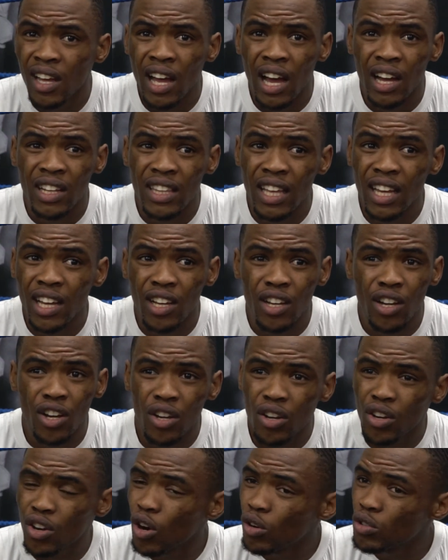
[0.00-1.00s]
thank
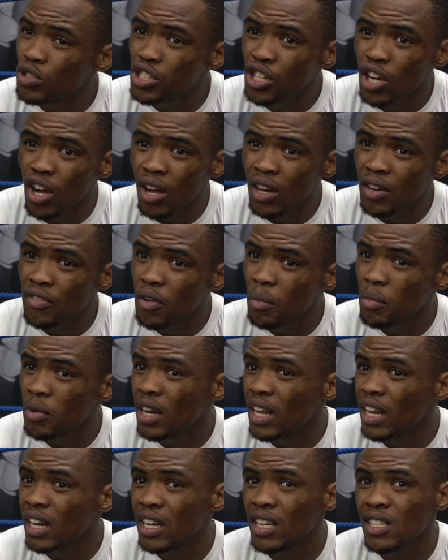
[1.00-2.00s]
Coach Sean from
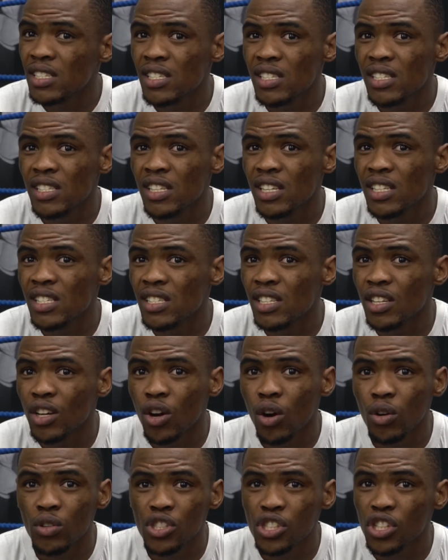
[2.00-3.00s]
Relentless, just
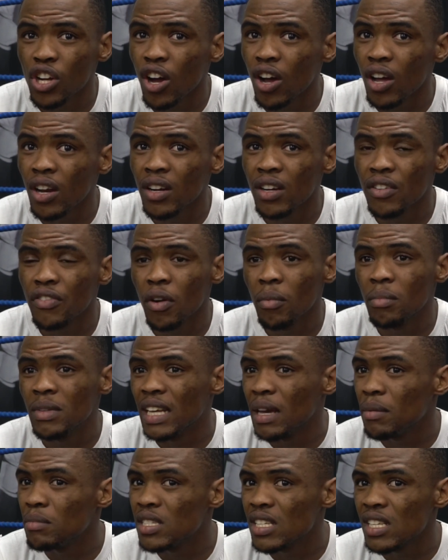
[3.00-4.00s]
Coach Sean from
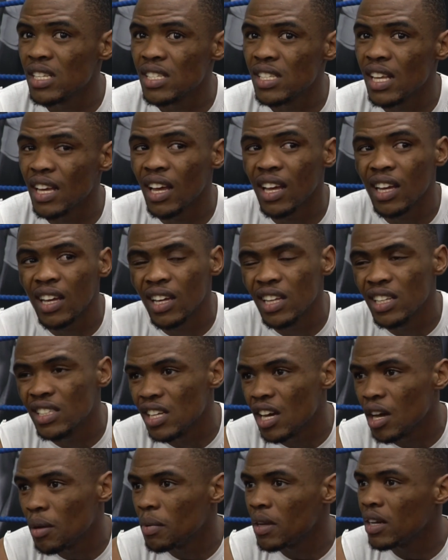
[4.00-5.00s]
Dempsey's in
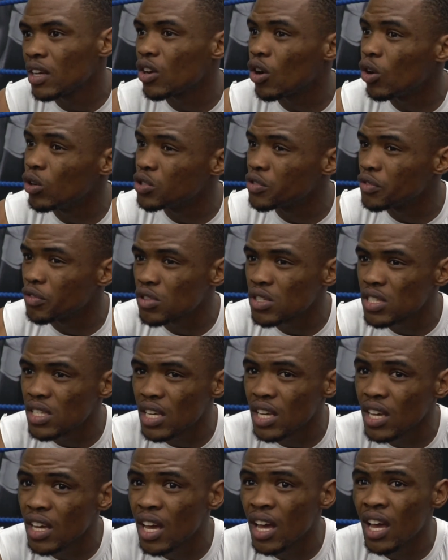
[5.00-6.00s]
Durban, Coach
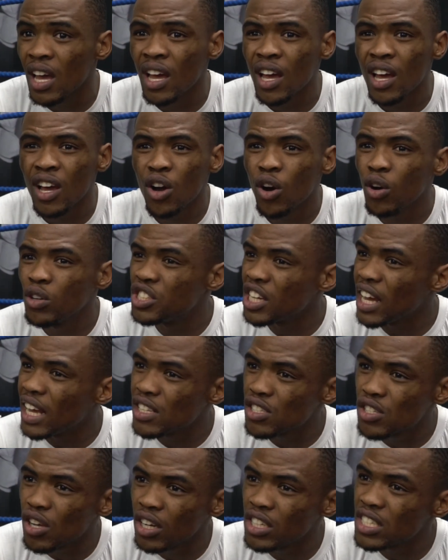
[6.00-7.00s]
Vusi, Coach
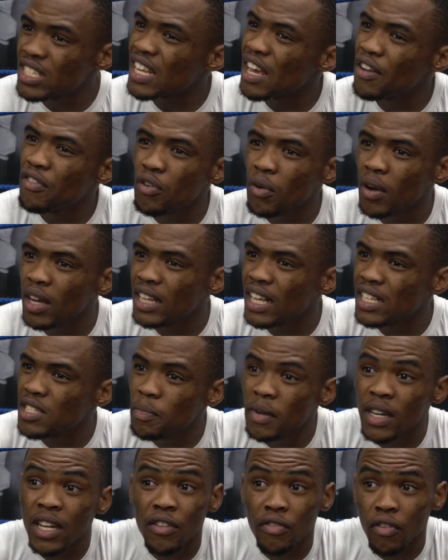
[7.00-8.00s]
Anton, just everyone that's
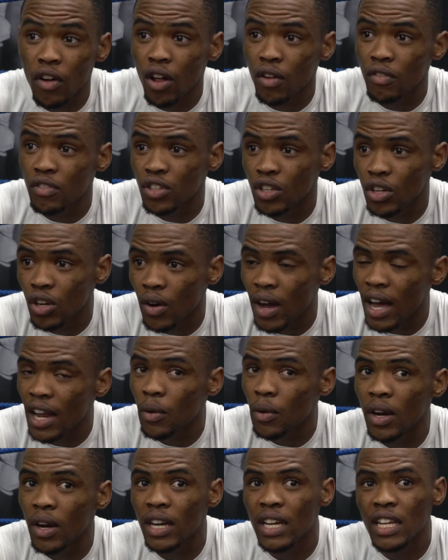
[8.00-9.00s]
been involved. I
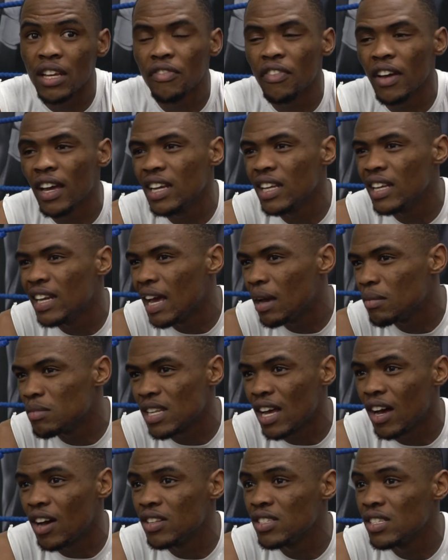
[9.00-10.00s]
don't leave any names
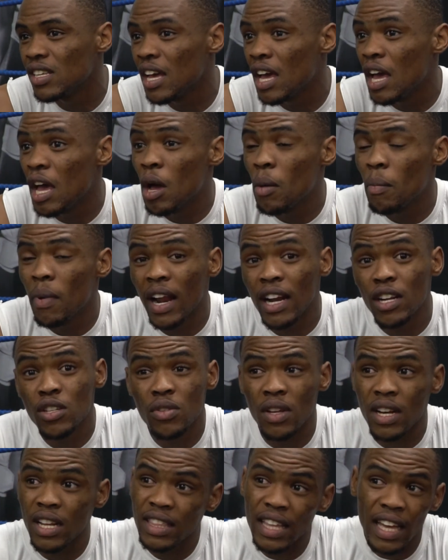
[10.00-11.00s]
out, but I just
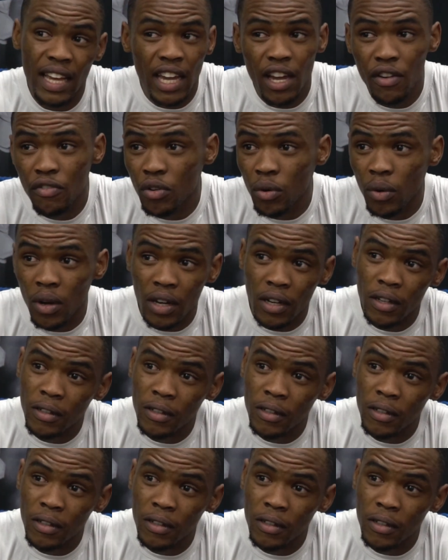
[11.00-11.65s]
want to thank everyone.